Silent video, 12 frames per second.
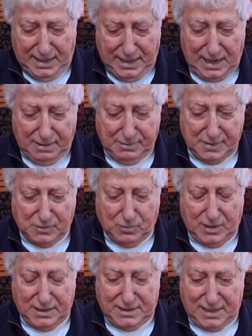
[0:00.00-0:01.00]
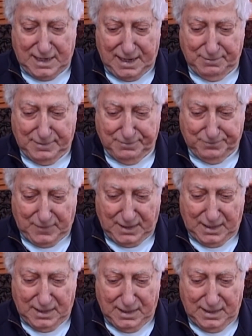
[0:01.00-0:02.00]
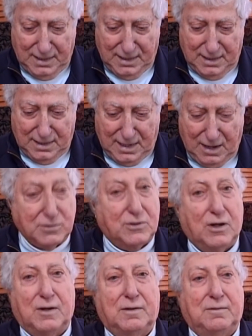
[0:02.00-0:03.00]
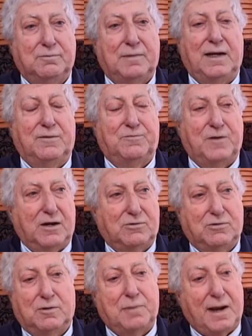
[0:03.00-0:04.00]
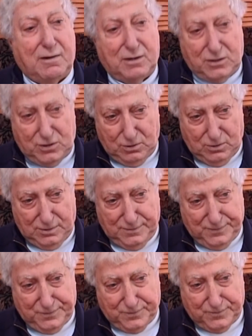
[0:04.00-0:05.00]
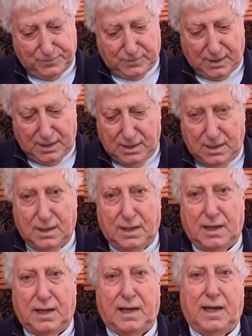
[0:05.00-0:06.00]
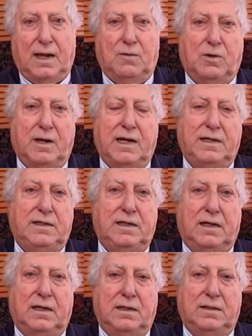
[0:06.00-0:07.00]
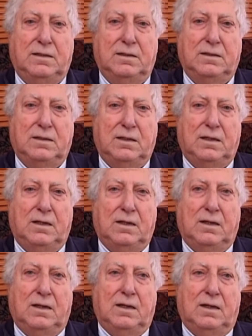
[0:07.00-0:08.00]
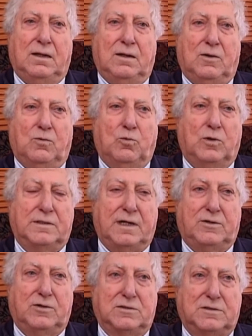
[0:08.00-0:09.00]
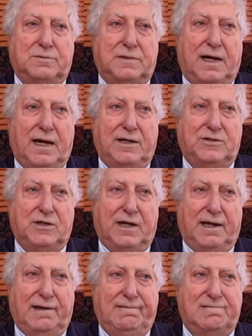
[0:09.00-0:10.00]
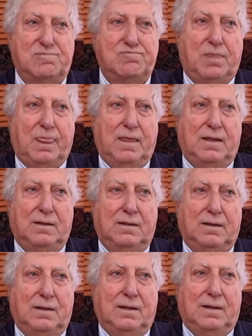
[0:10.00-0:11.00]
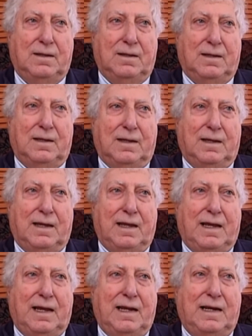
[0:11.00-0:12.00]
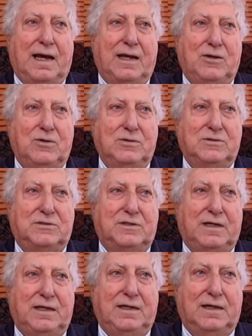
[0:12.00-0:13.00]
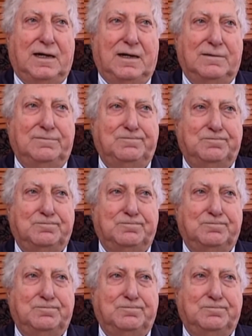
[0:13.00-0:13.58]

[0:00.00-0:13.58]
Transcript: And I remember one time I was going to manufacture a parachute. And what I did was I took some tire chain and I used the